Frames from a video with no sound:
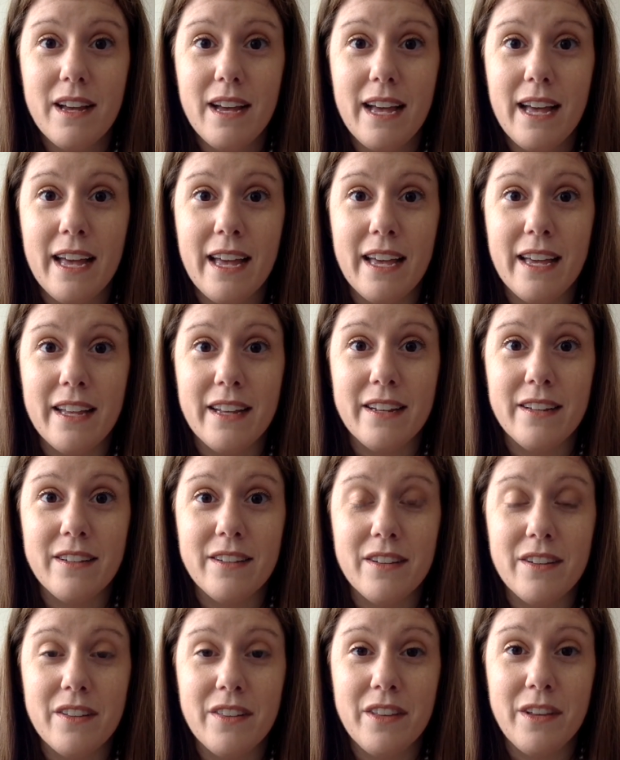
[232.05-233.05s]
and
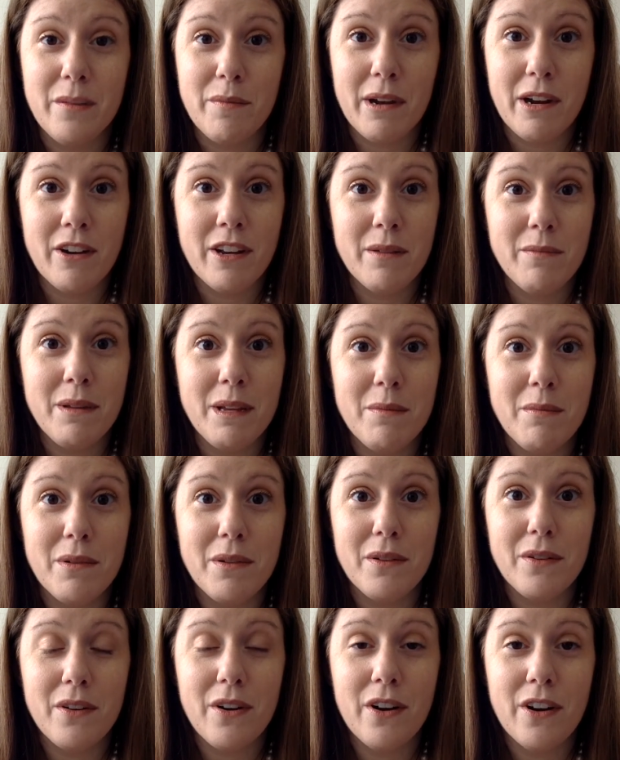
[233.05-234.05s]
the American
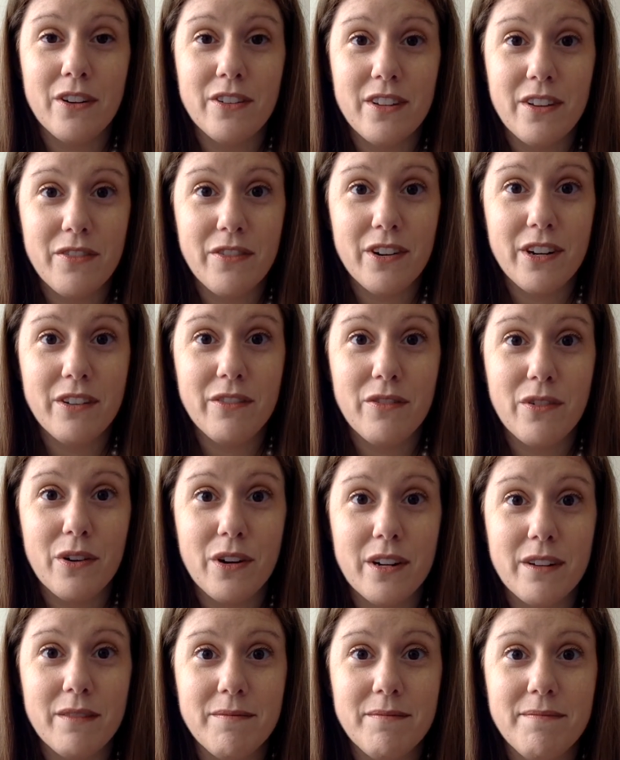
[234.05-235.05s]
people are suffering for
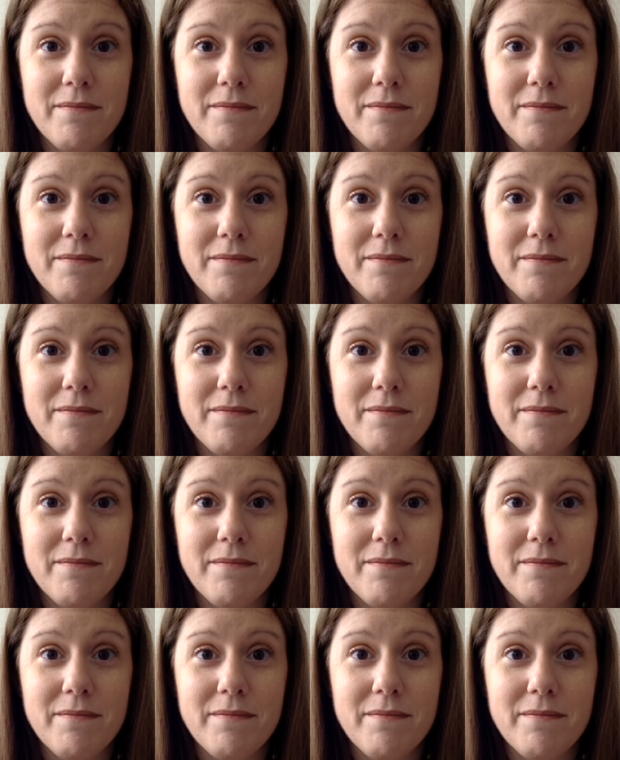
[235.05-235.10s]
it.